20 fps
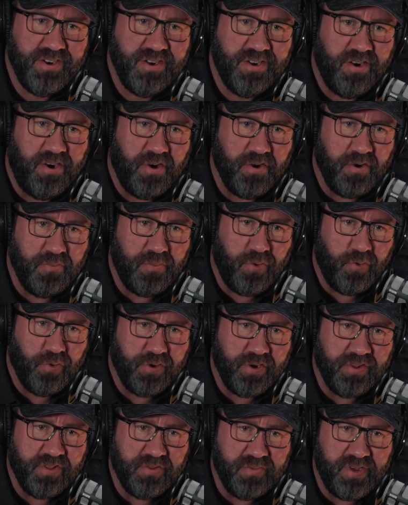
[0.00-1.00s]
on a board
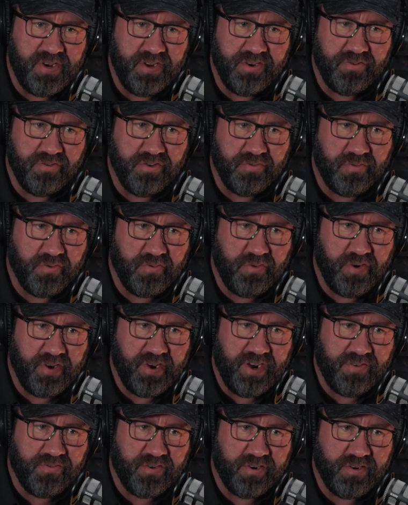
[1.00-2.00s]
in the meeting room or
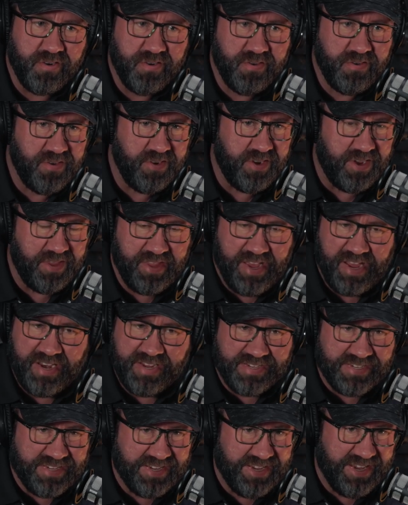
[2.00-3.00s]
whatever, and that
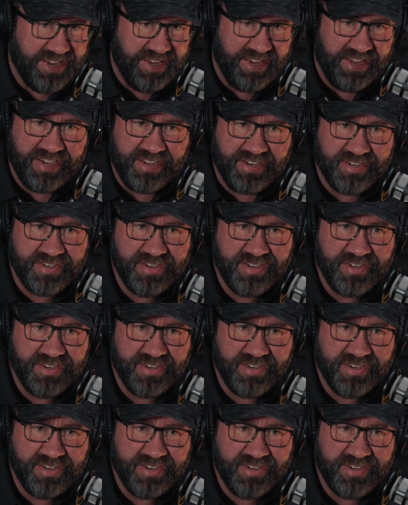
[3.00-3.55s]
is it.